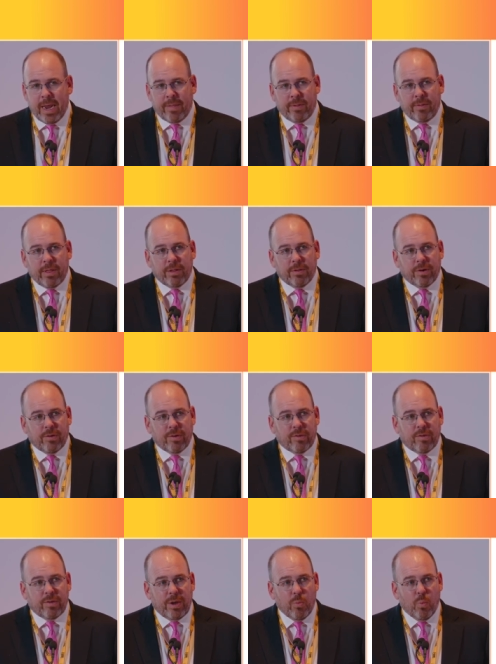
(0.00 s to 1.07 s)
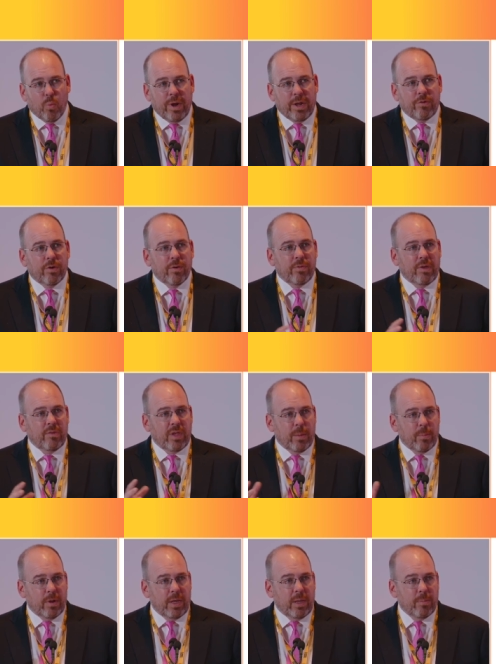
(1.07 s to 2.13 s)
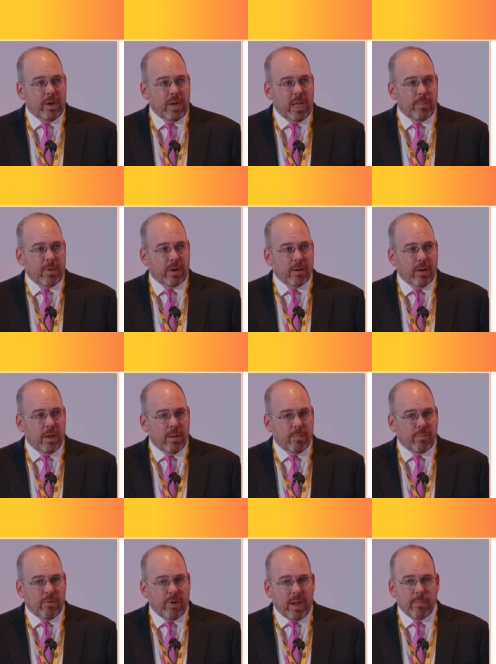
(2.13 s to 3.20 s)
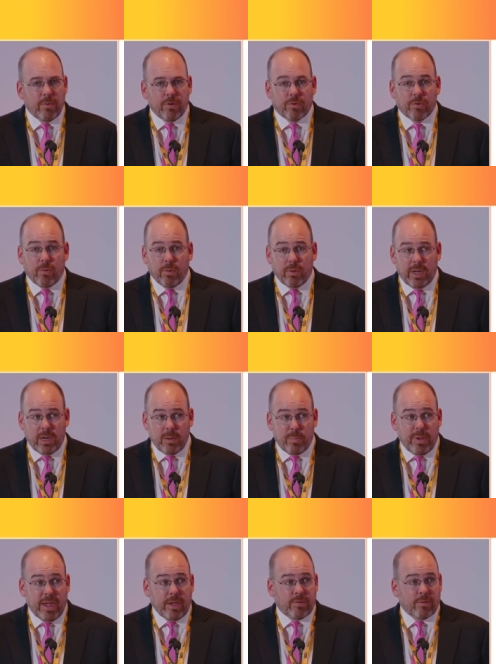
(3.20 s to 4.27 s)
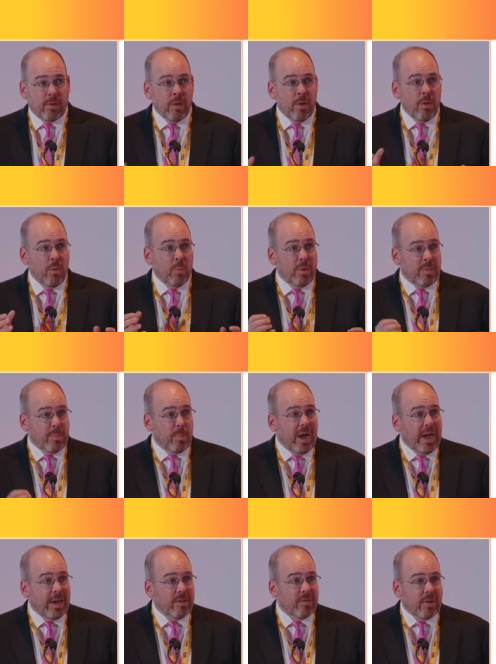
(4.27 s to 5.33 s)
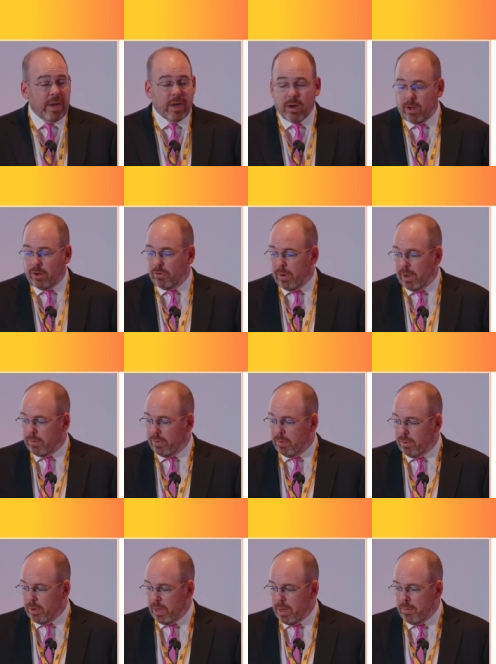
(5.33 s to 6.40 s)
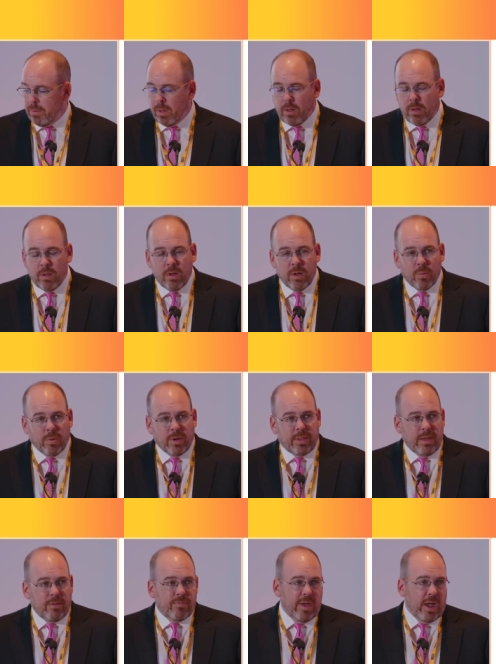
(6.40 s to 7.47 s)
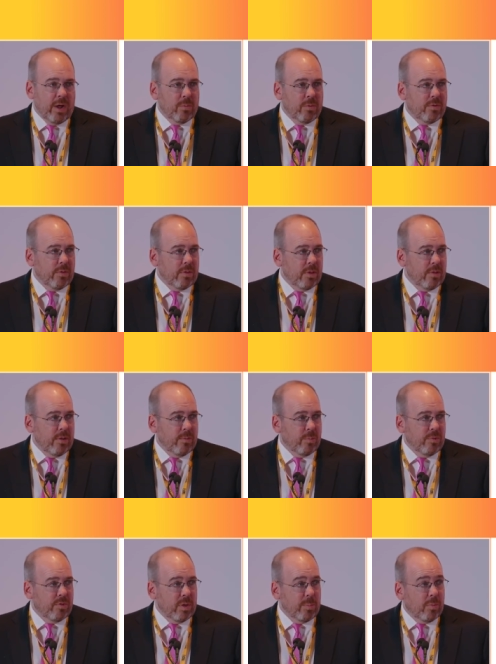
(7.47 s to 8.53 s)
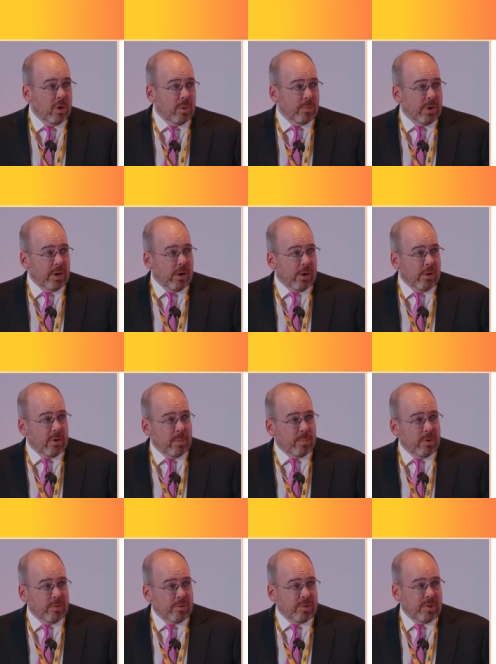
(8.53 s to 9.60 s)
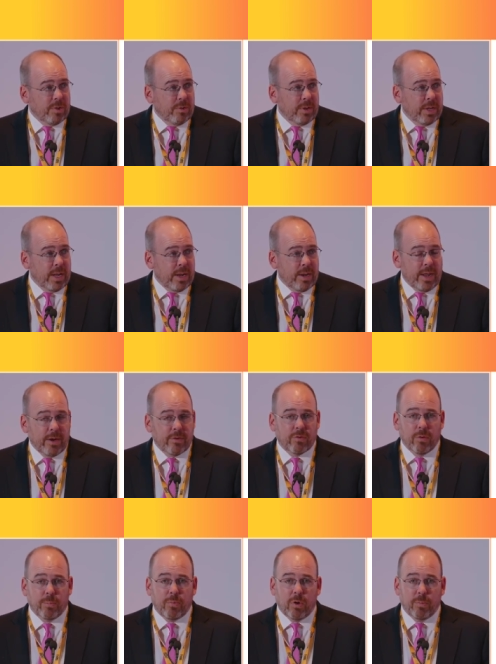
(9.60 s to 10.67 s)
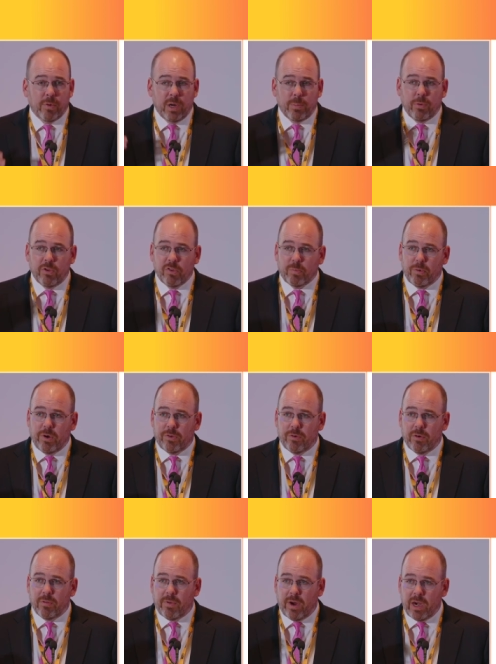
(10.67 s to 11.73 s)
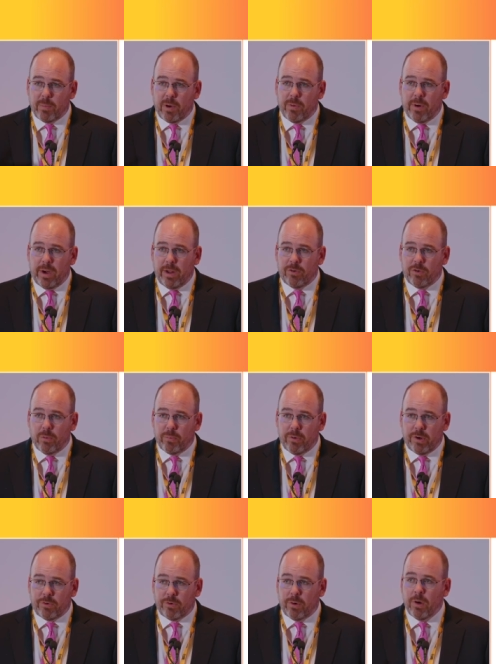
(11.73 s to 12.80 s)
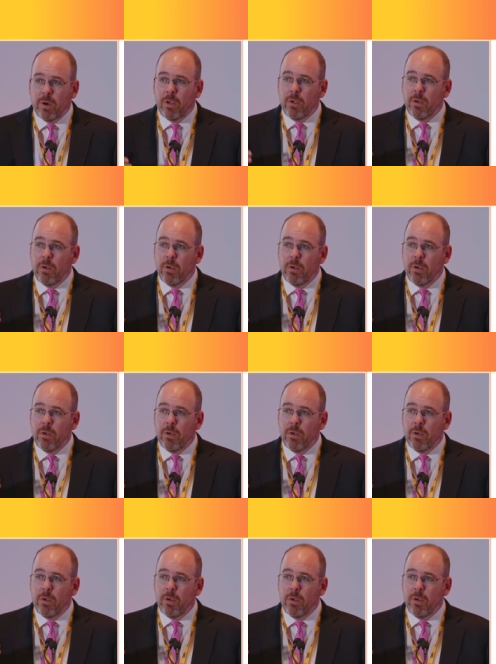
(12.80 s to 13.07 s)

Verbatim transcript: And then they looked to see which of these hemodynamic uh, parameters correlated best with myocyte contractility. What they found was that it was the pulmonary artery pulsatility index or pulmonary pulse pressure divided by right atrial pressure